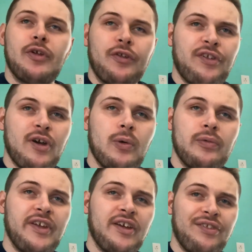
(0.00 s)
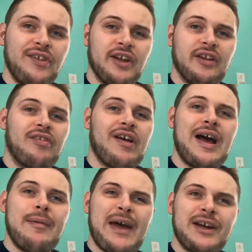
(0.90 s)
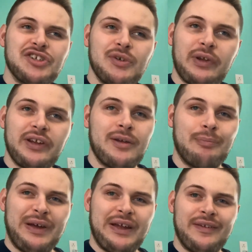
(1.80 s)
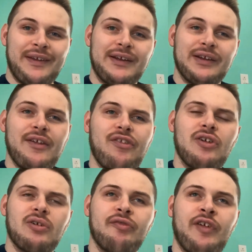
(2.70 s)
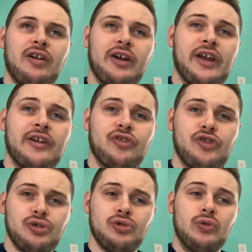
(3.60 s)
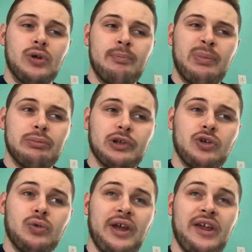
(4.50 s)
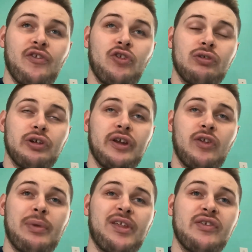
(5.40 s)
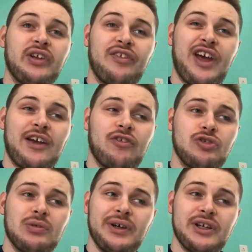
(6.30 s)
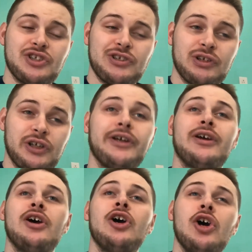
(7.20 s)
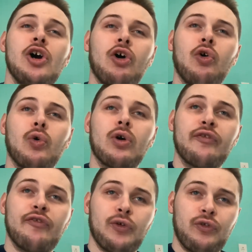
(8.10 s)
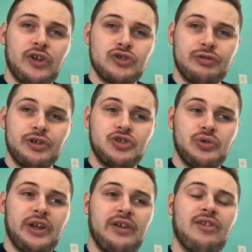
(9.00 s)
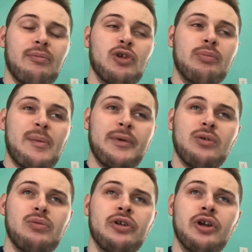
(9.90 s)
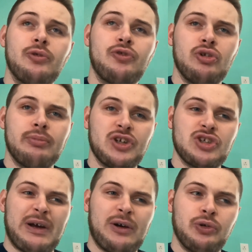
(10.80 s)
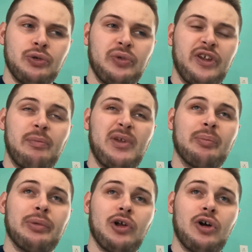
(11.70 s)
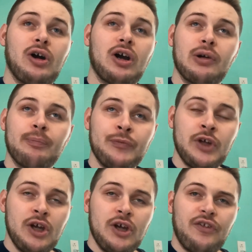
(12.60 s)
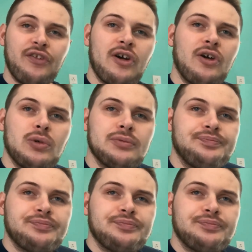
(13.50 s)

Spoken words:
so the Essenes. I'm actually willing to bet that unless you're very into biblical history, specifically textual history, or first century Judaism, you probably don't know too much about who these people are. So,